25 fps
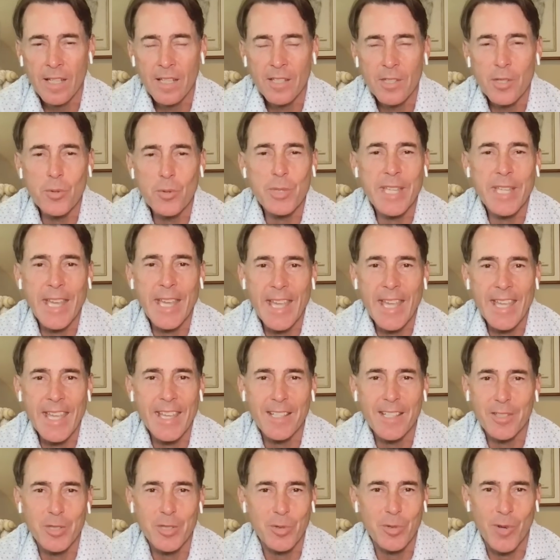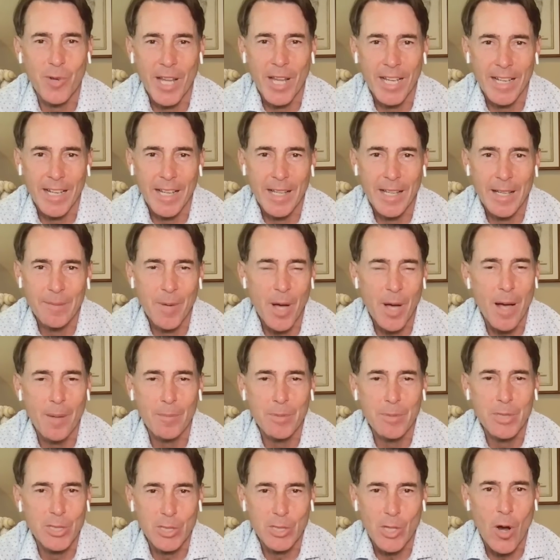You can't trade him.
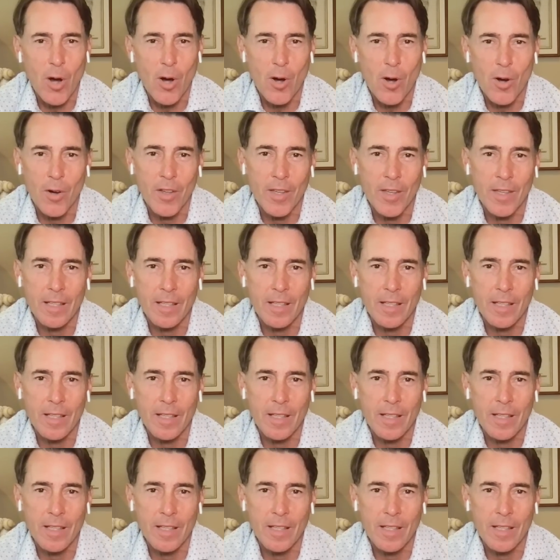I'm sorry.